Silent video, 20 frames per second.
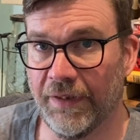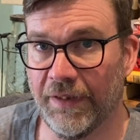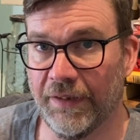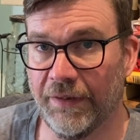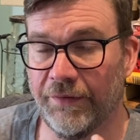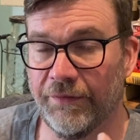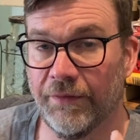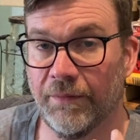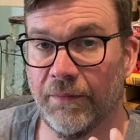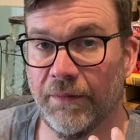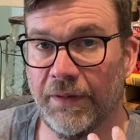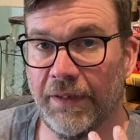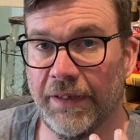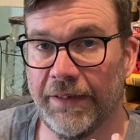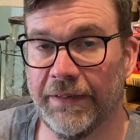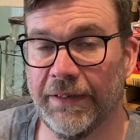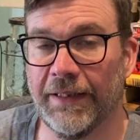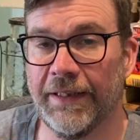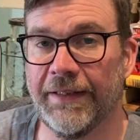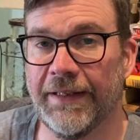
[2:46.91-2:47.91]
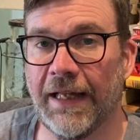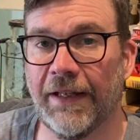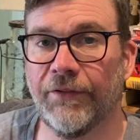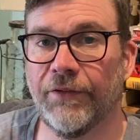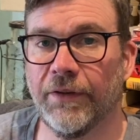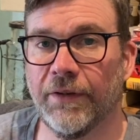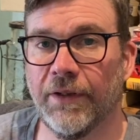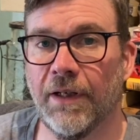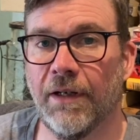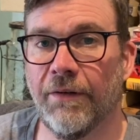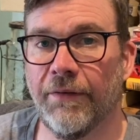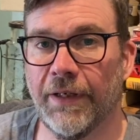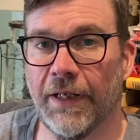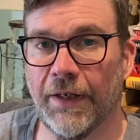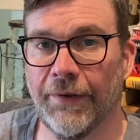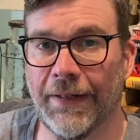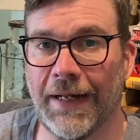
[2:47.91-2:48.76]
is in that scenario,